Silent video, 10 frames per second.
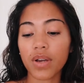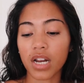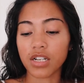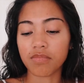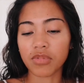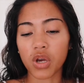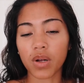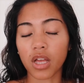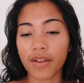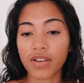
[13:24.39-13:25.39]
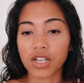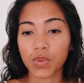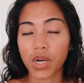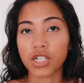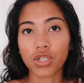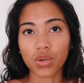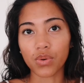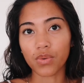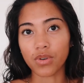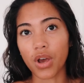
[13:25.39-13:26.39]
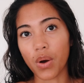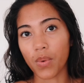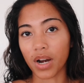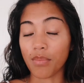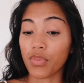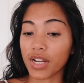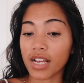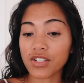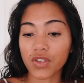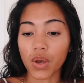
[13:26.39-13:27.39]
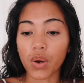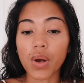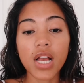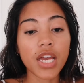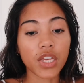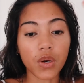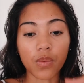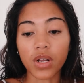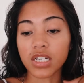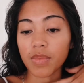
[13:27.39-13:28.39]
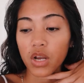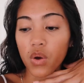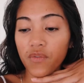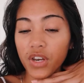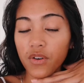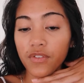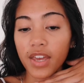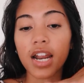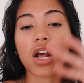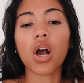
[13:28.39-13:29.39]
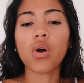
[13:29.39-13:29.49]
And I know a lot of you guys wanted to know what I'm bringing, so you know, I wanted to make a whole video for that.